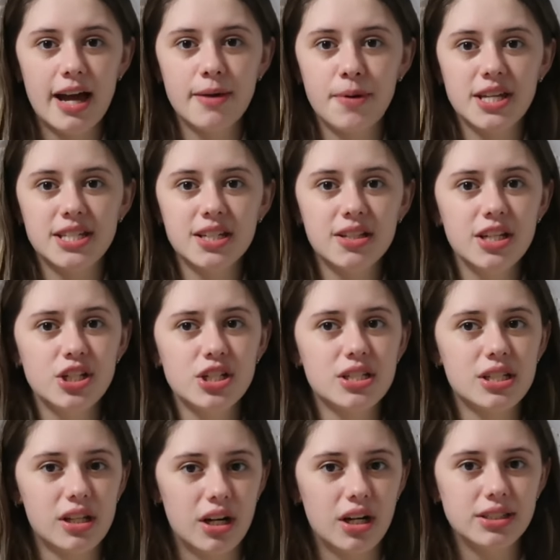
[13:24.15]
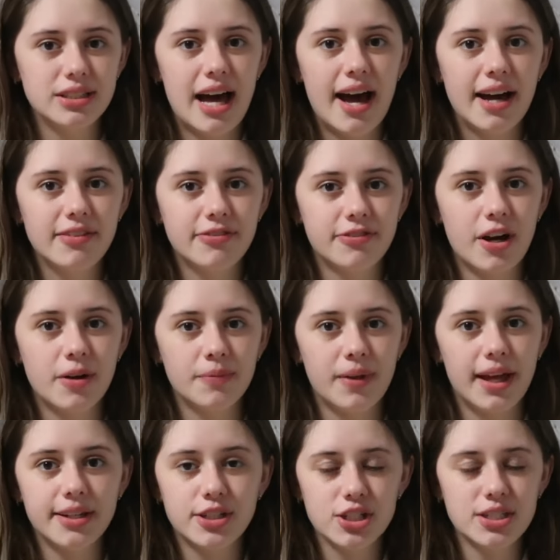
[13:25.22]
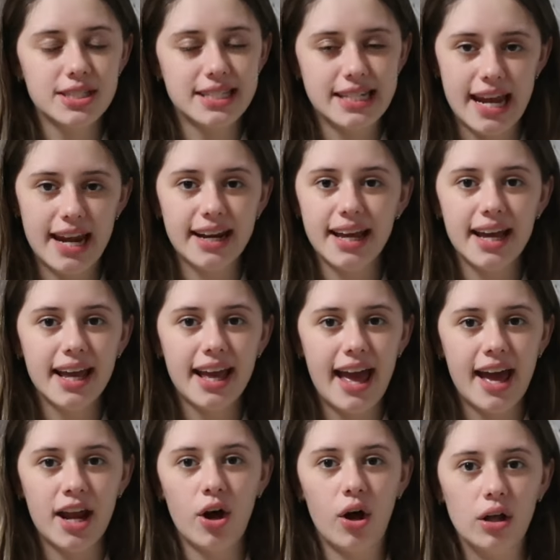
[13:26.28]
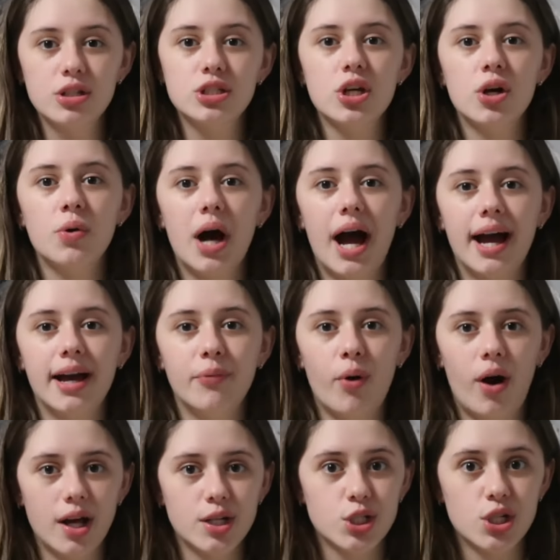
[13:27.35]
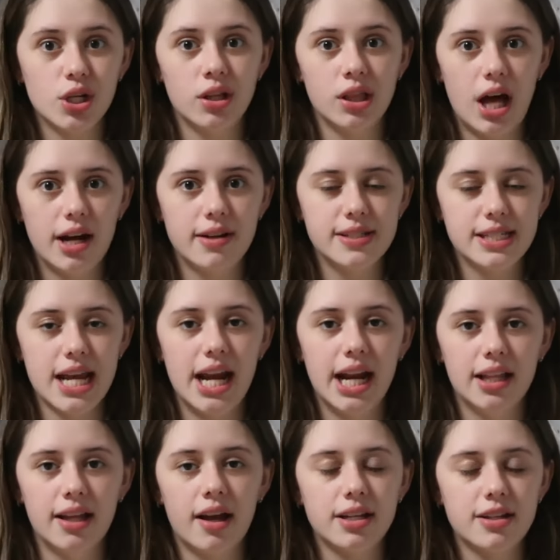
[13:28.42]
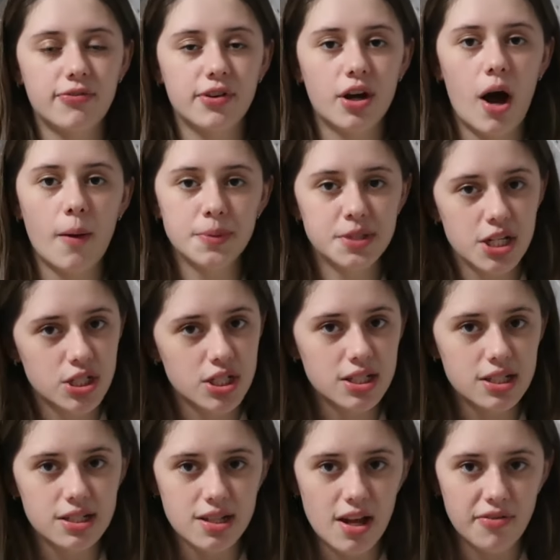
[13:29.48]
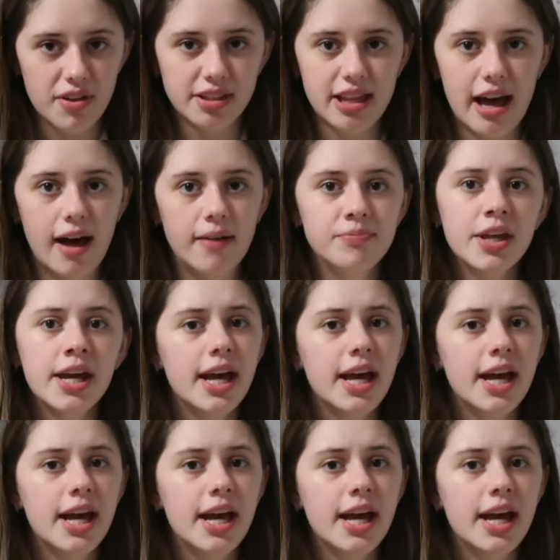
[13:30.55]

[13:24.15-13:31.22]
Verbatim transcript: I basically just learned that from like just skating and also I watched a lot of skating like different competitions and stuff like that